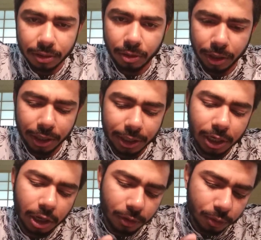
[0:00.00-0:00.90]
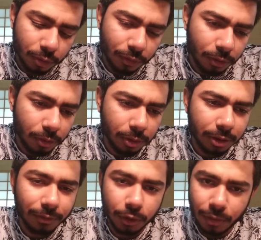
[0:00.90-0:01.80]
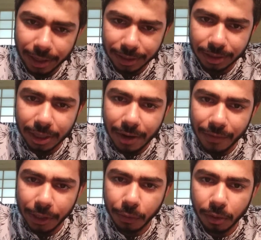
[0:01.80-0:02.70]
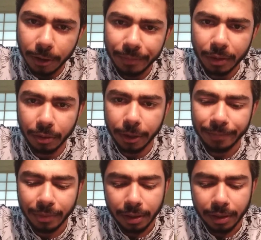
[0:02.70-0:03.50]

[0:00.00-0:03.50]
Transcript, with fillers: okay it allows you for visualizing the diverticula okay